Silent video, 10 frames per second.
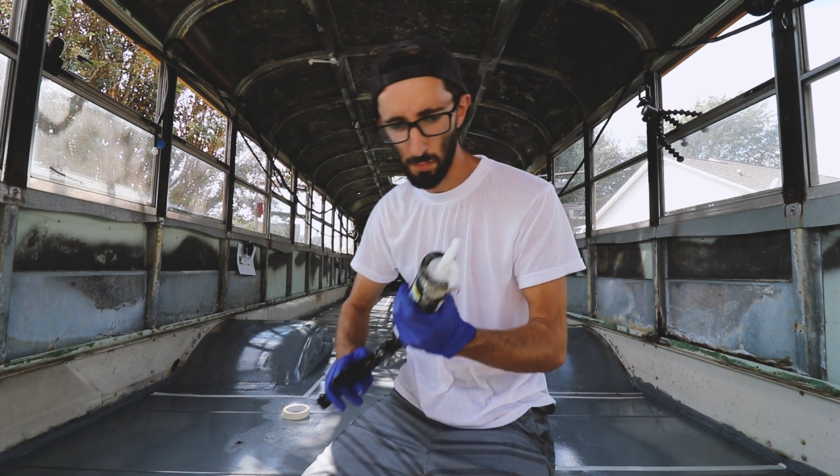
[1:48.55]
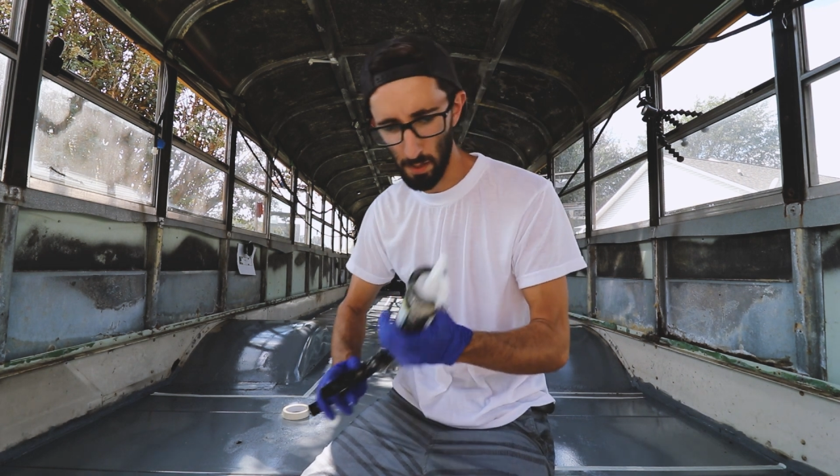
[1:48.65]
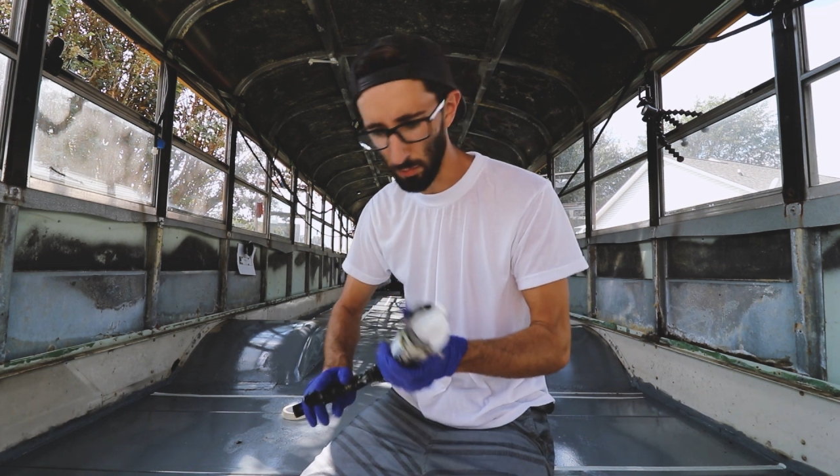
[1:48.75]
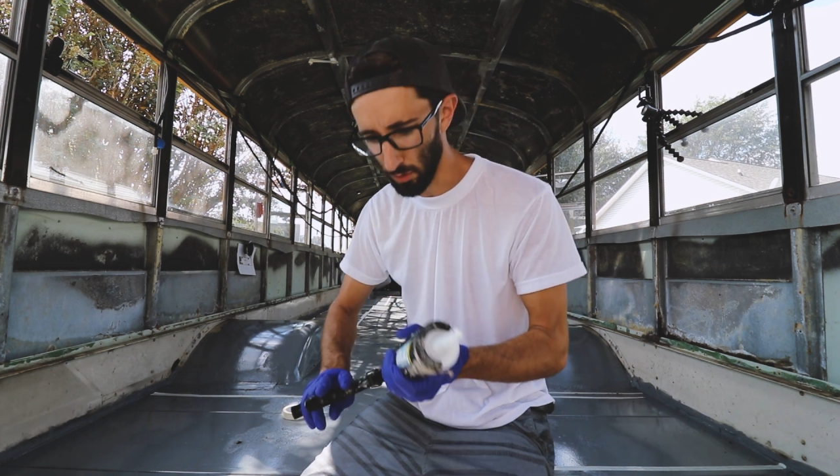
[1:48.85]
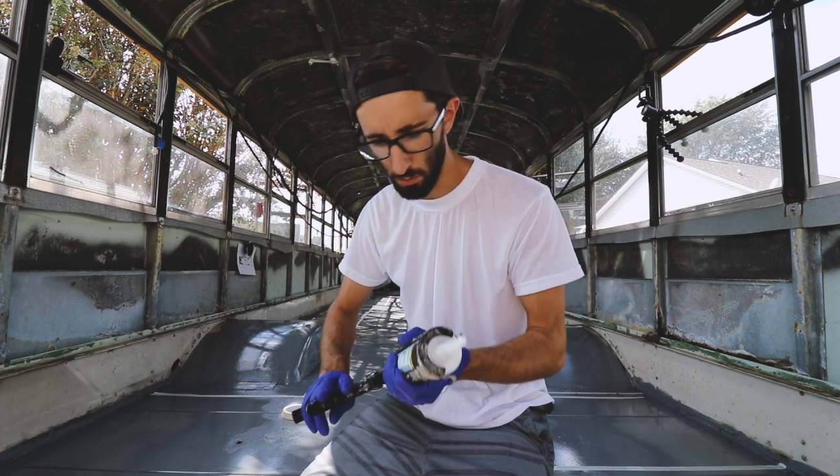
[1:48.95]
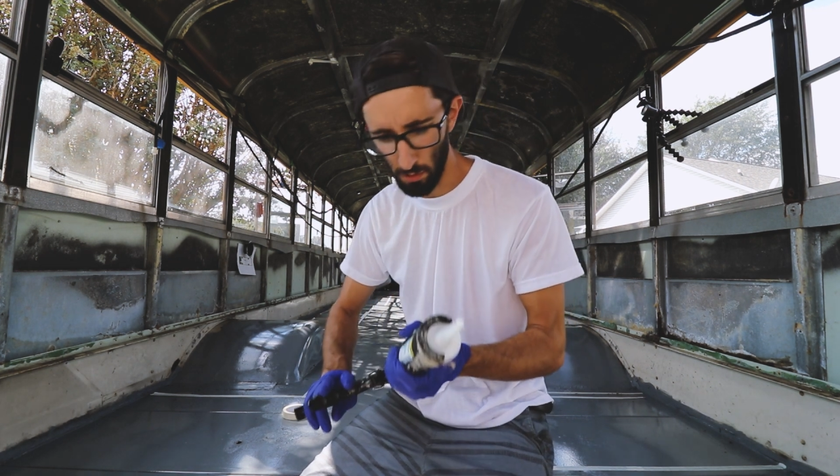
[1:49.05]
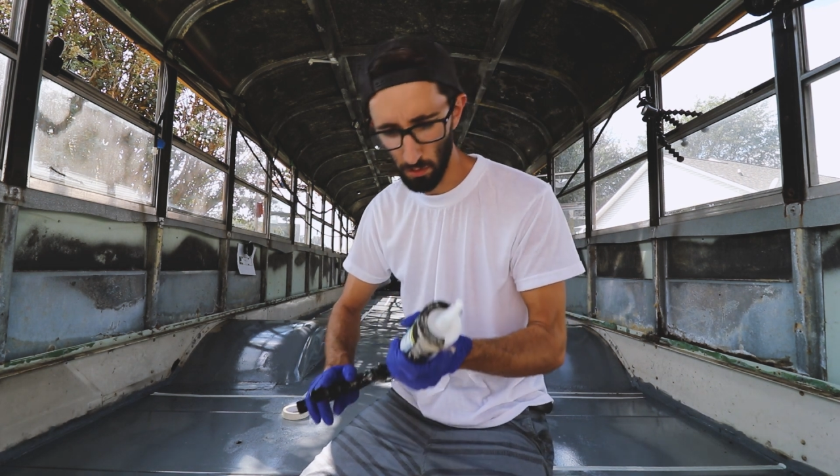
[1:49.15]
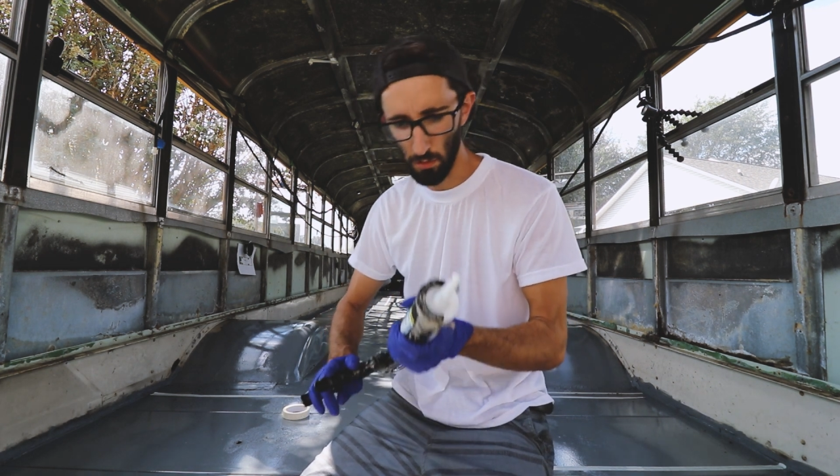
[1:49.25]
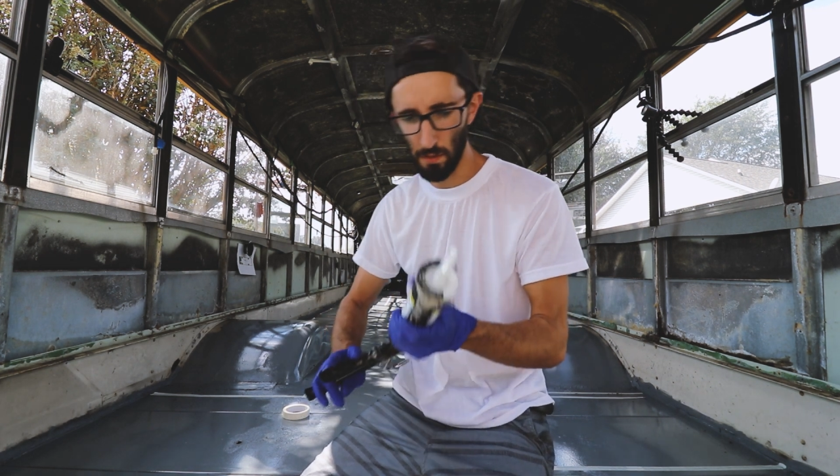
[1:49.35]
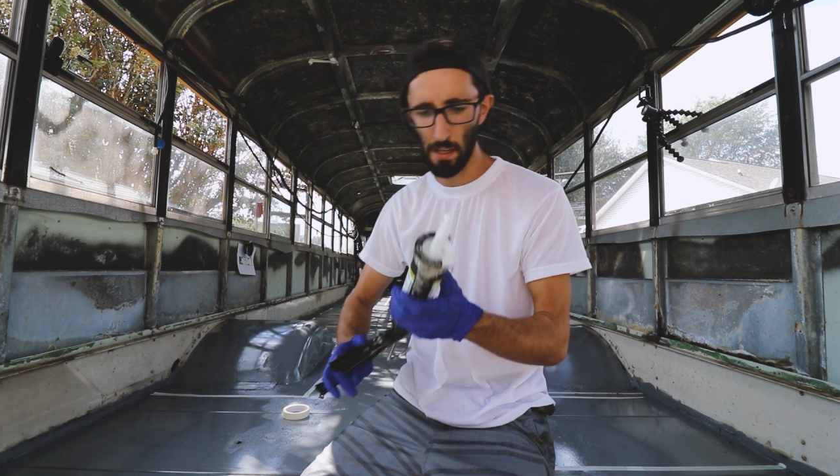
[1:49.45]
people do
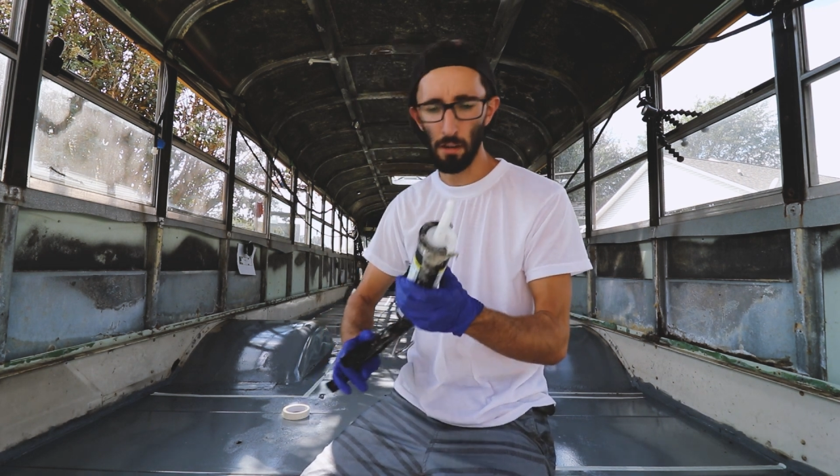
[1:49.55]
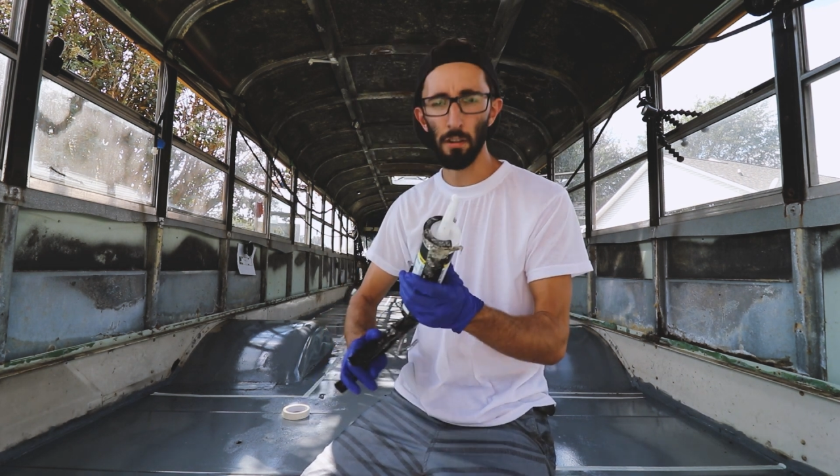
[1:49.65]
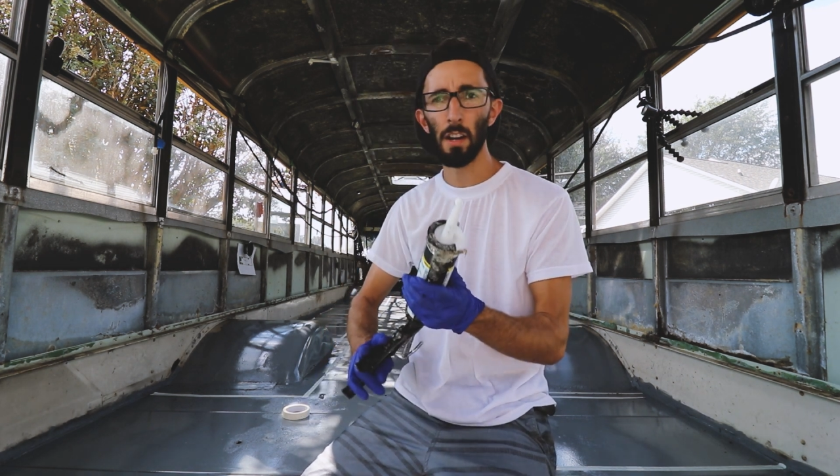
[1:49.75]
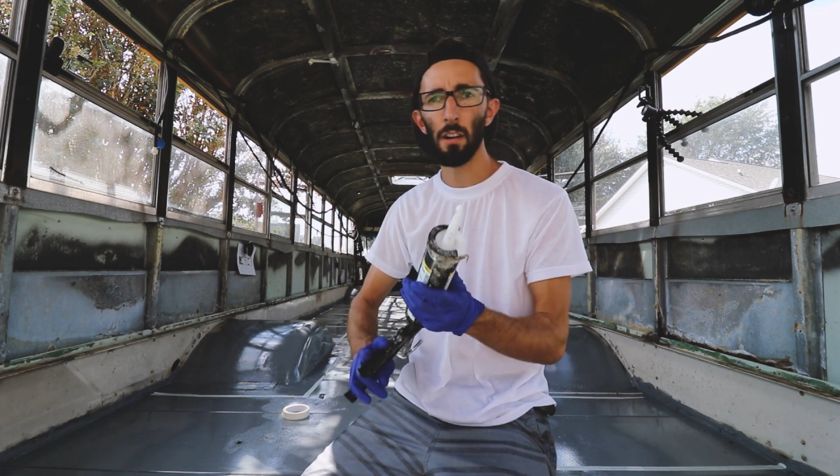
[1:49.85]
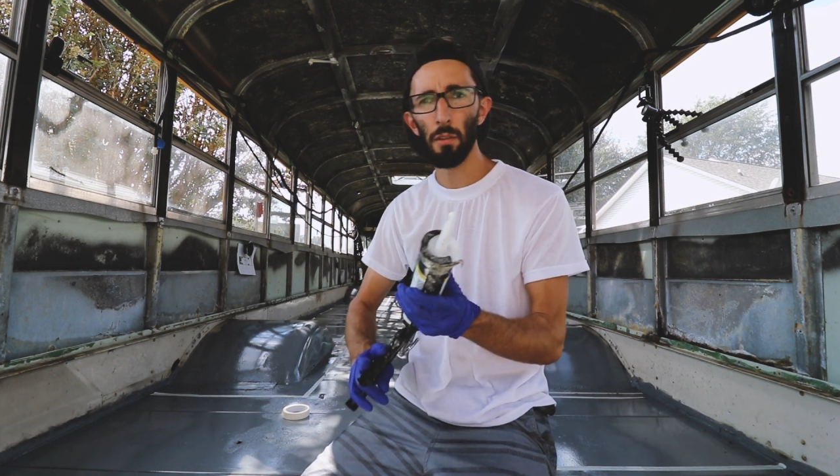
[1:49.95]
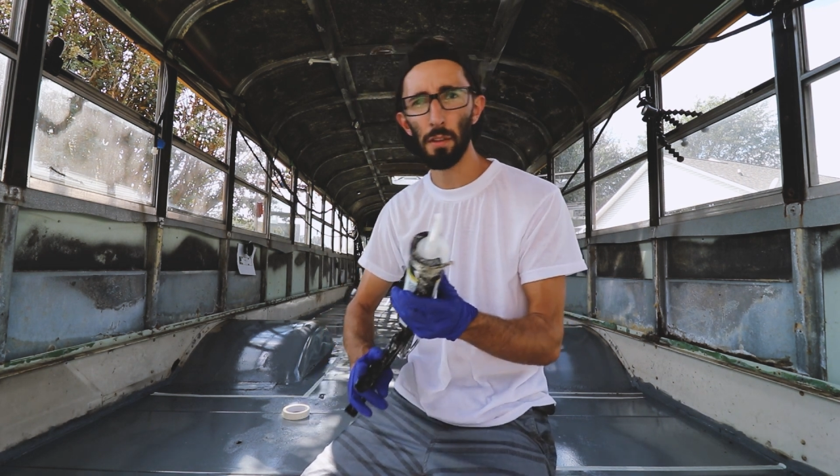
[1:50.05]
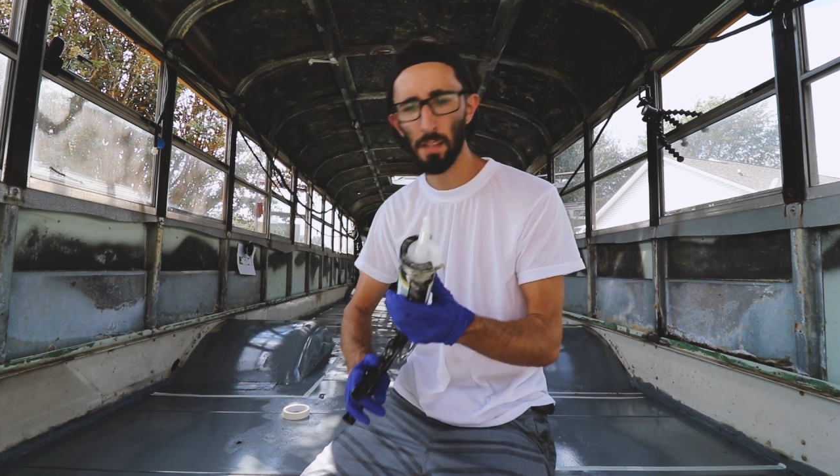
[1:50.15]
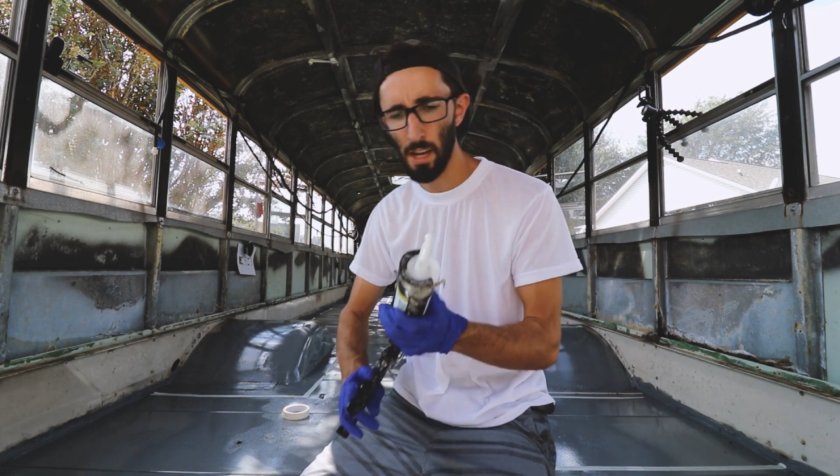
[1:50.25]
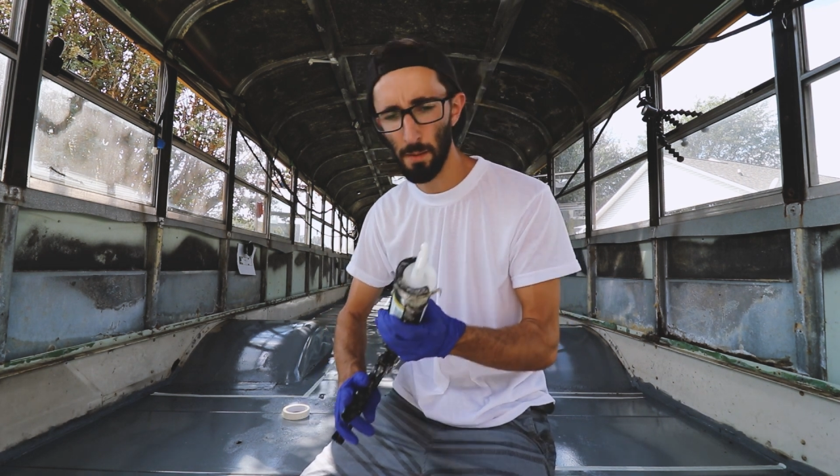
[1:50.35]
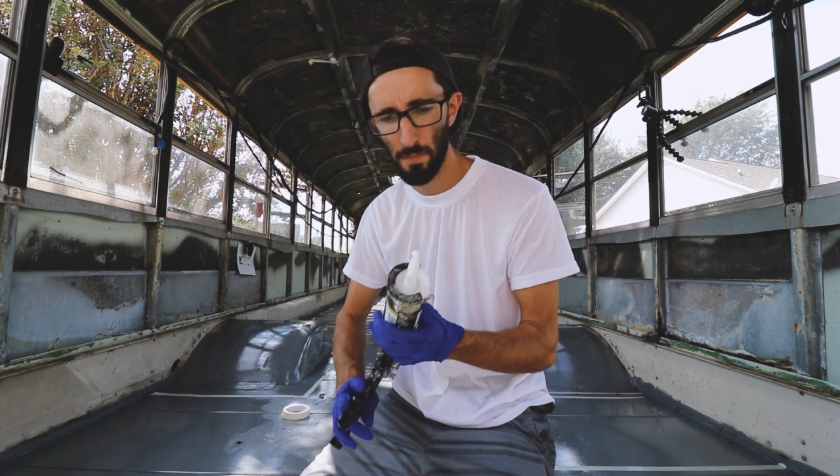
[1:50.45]
it on the internet all the
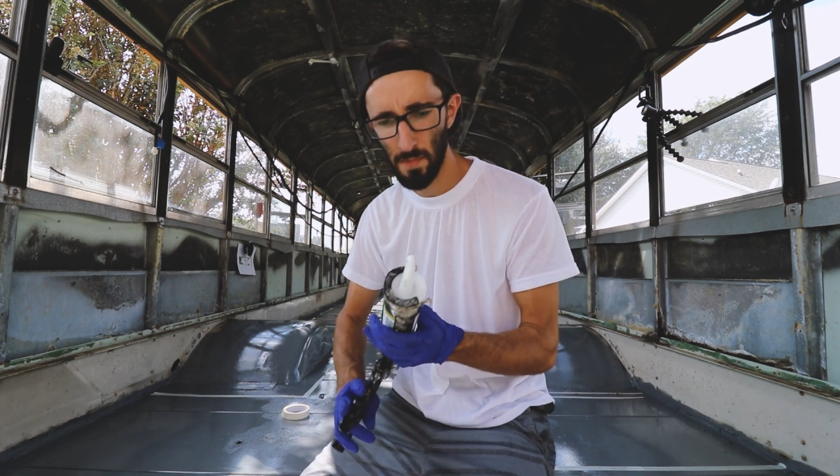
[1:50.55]
time,